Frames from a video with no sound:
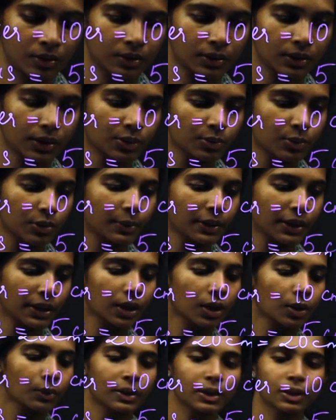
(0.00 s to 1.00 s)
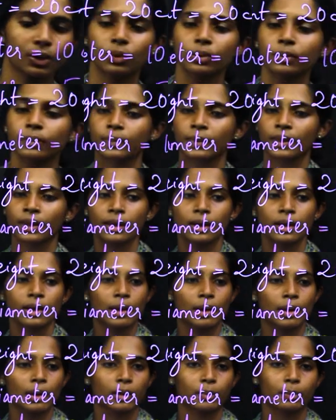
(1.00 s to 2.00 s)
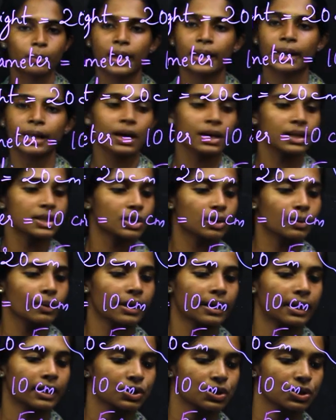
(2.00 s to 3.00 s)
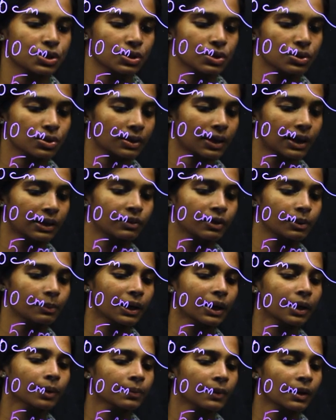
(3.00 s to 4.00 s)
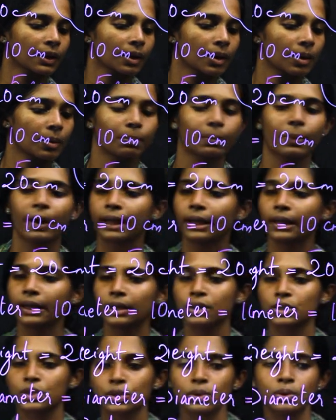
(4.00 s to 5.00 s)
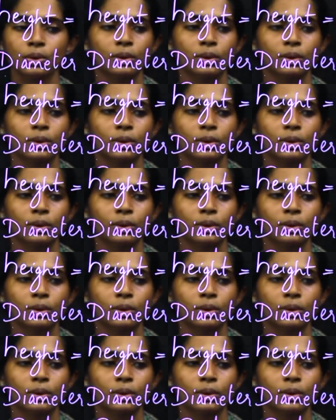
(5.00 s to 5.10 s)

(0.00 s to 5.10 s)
that will be equal to pi r square h. So, that will be pi into